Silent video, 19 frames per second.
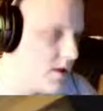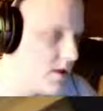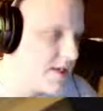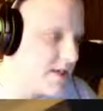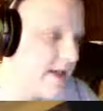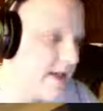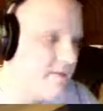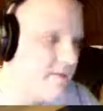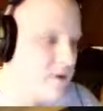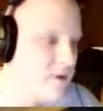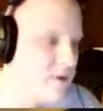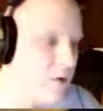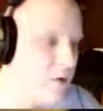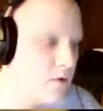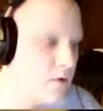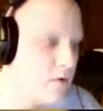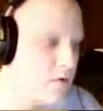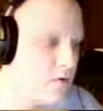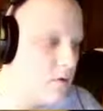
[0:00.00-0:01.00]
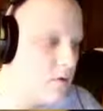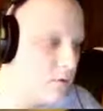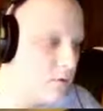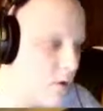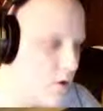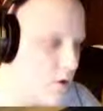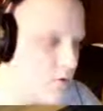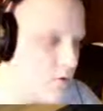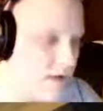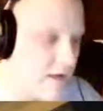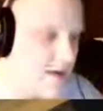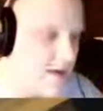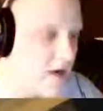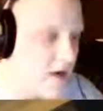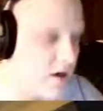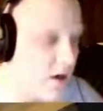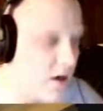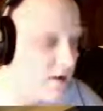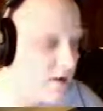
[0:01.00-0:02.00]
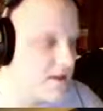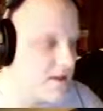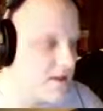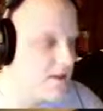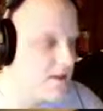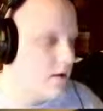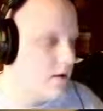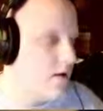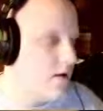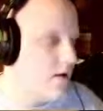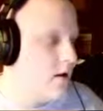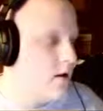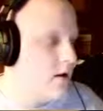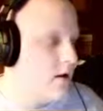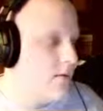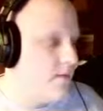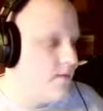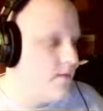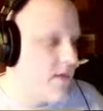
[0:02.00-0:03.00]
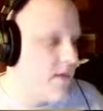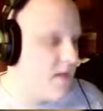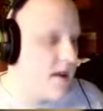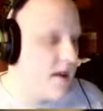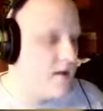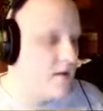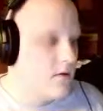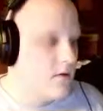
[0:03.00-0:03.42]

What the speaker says: they have low grade cards that